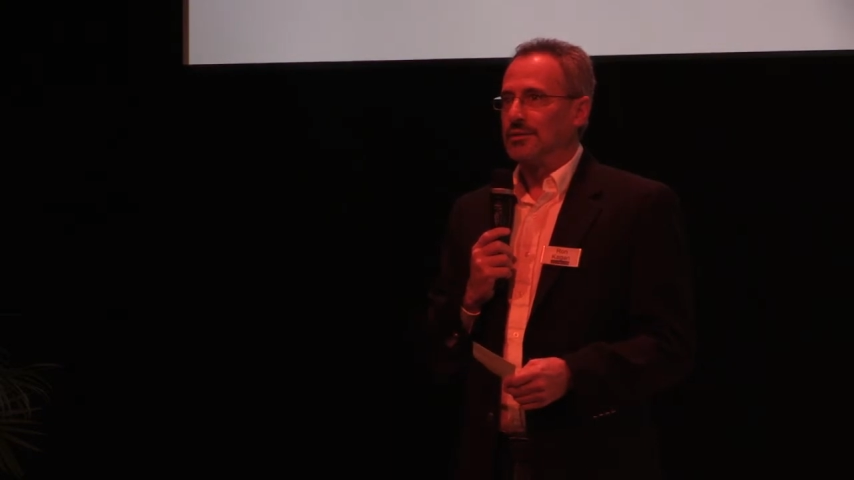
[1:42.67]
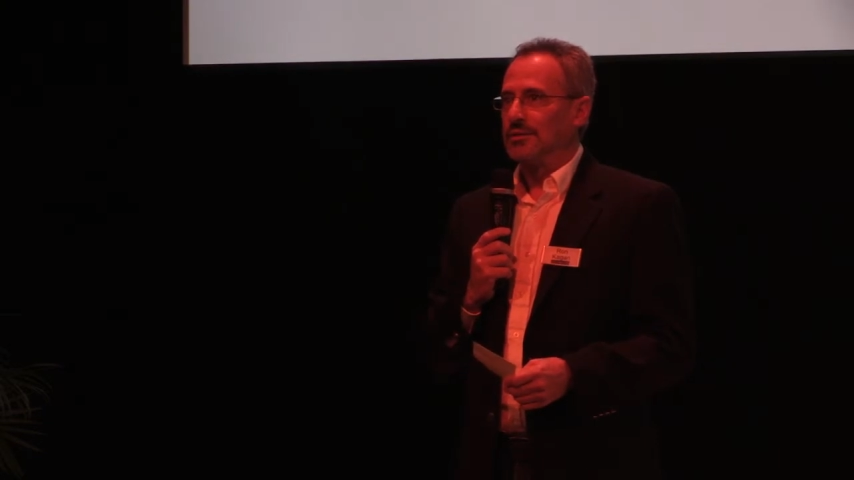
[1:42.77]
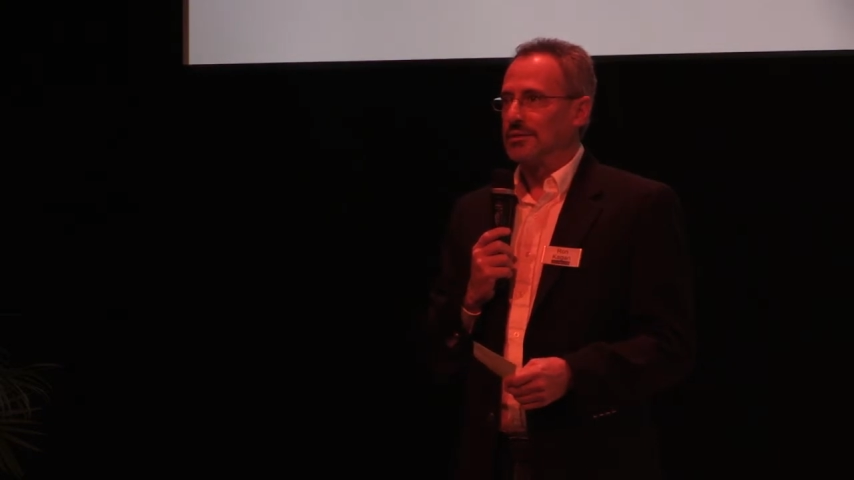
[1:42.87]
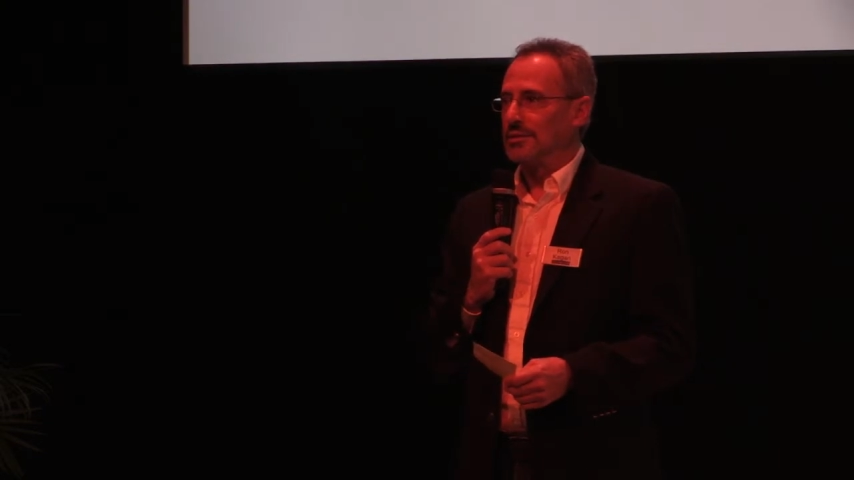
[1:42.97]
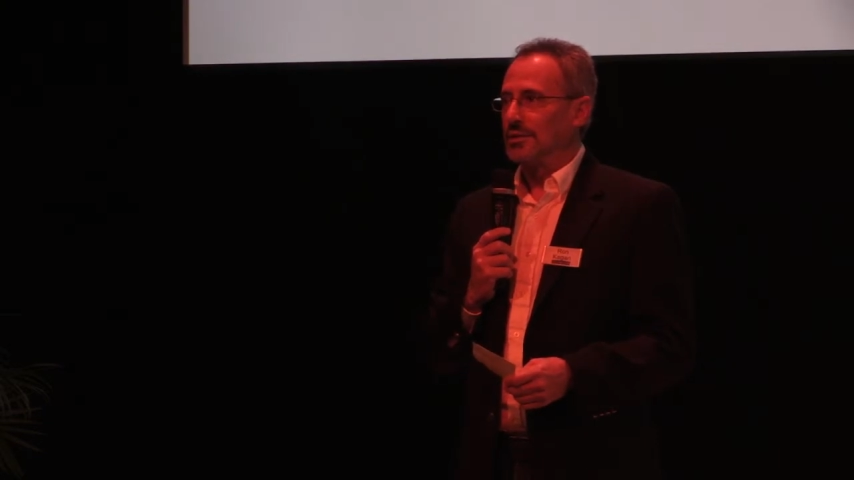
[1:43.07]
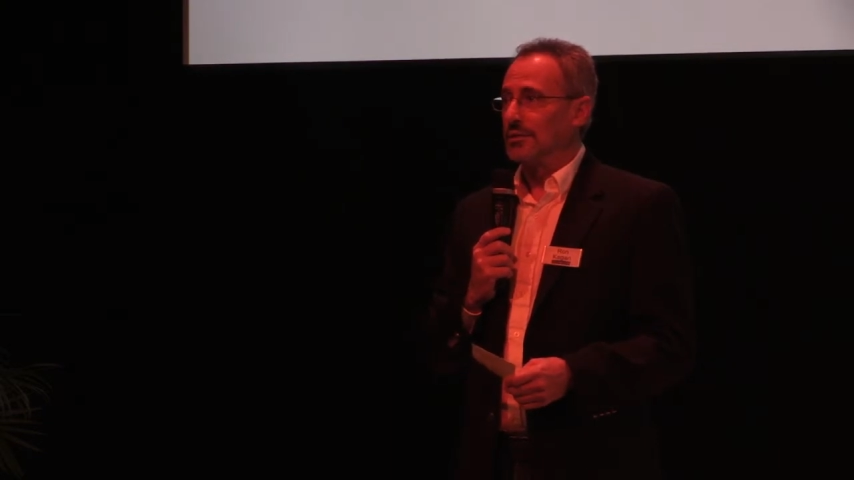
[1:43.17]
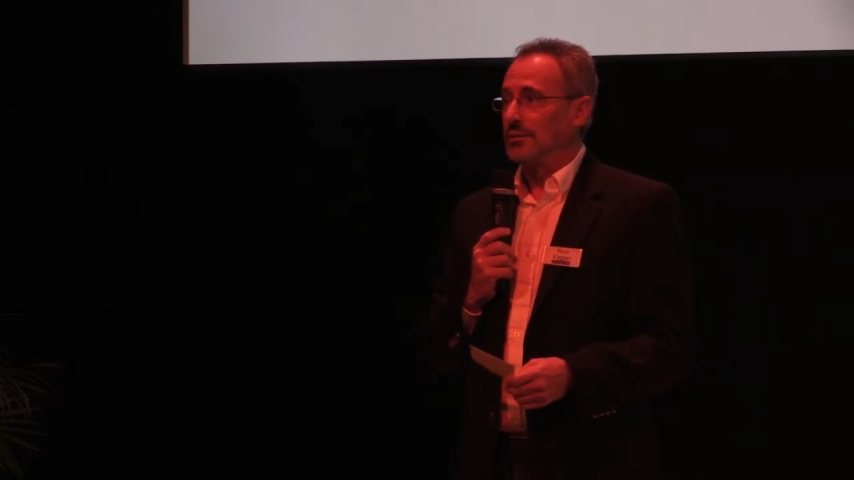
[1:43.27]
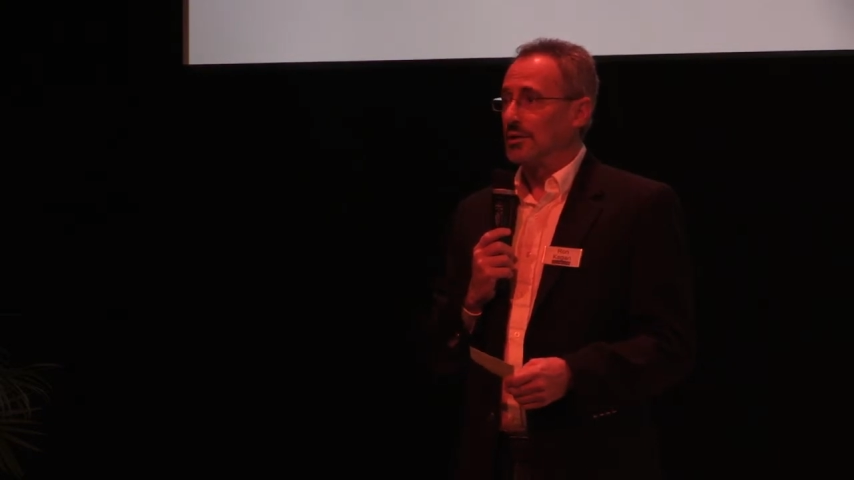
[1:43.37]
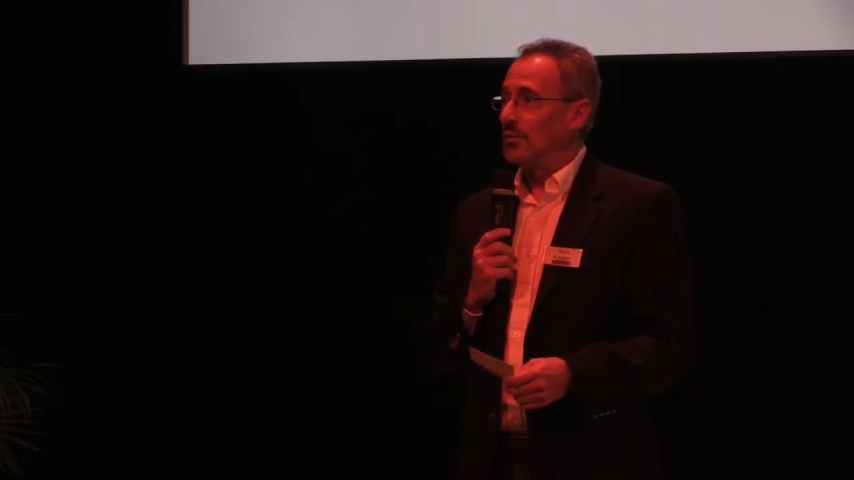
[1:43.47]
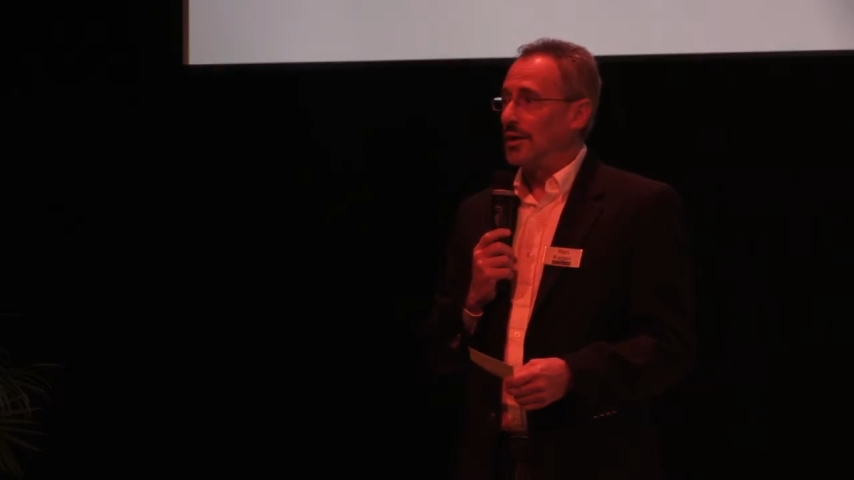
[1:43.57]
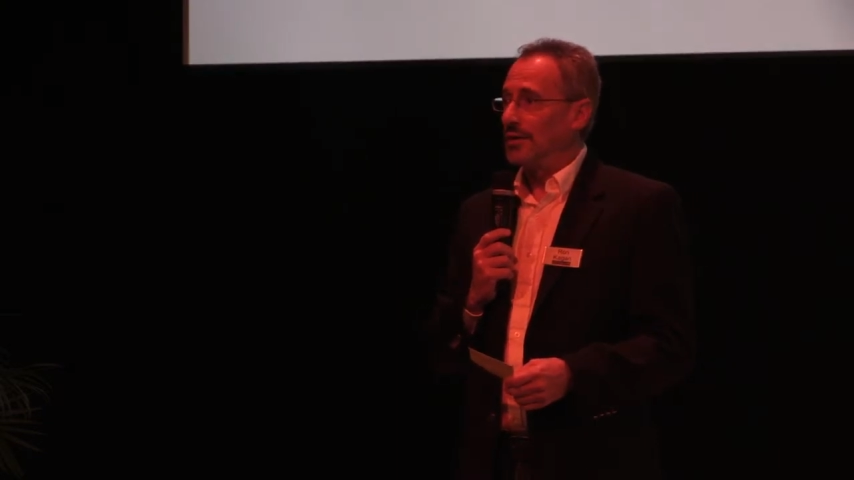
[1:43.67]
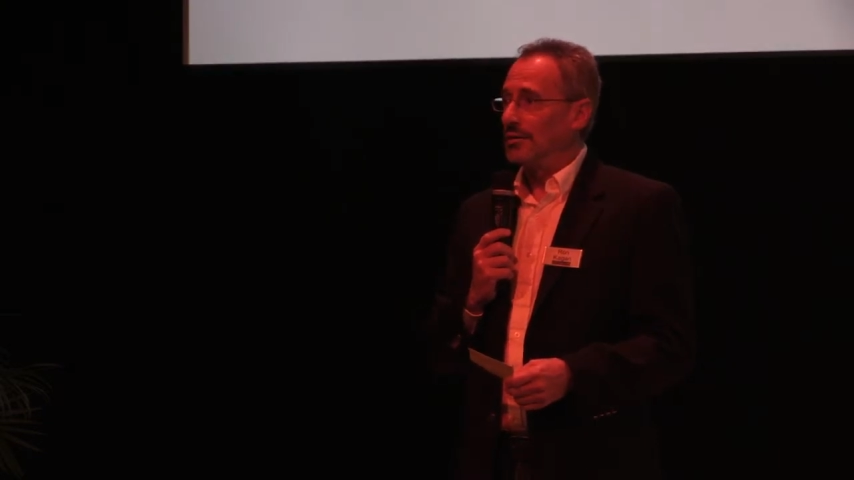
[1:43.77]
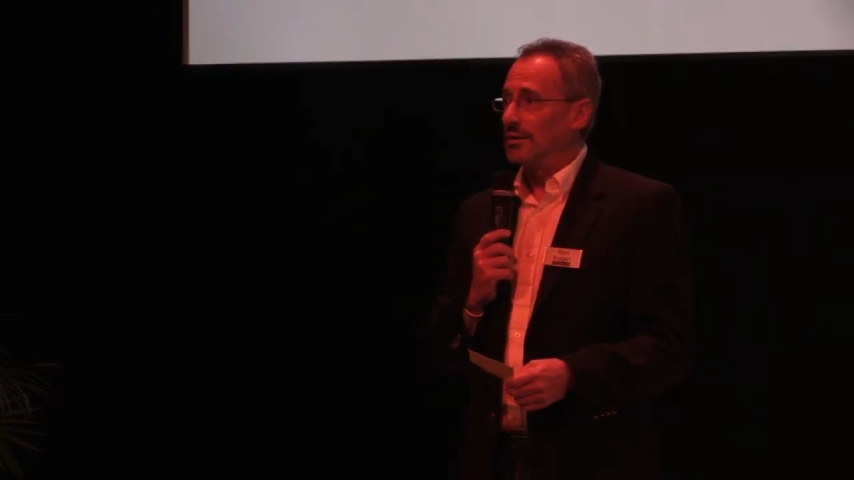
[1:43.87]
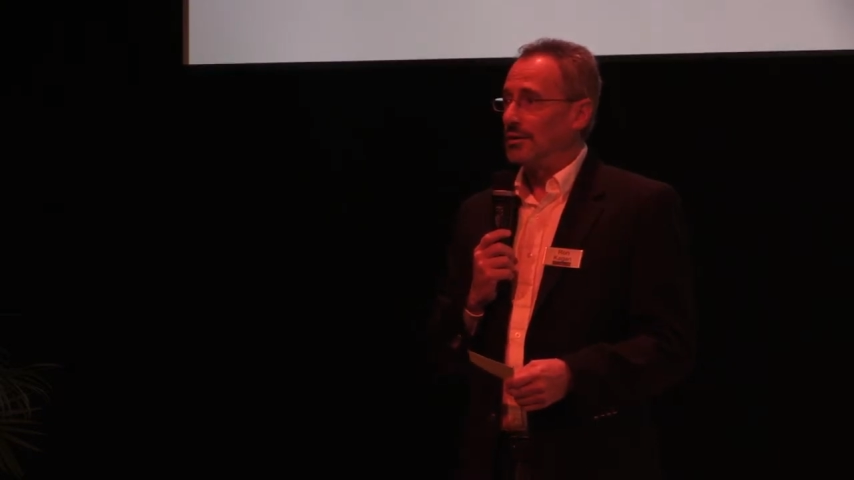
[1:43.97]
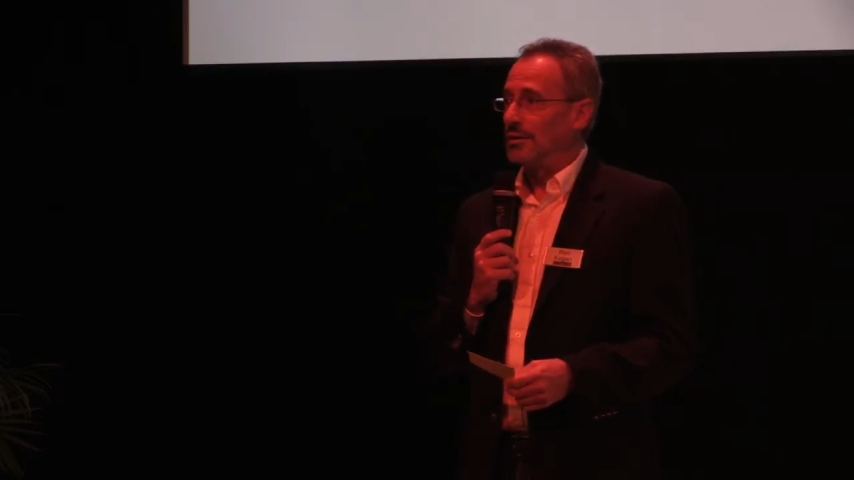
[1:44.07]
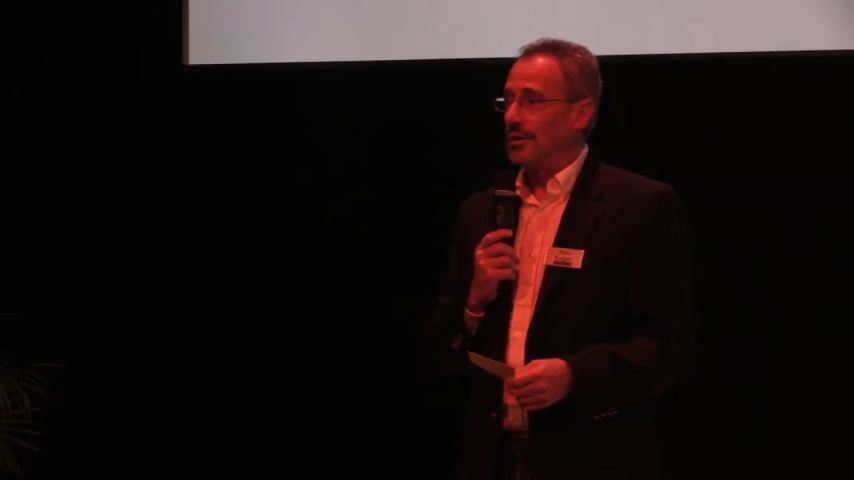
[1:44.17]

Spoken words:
this is going to require that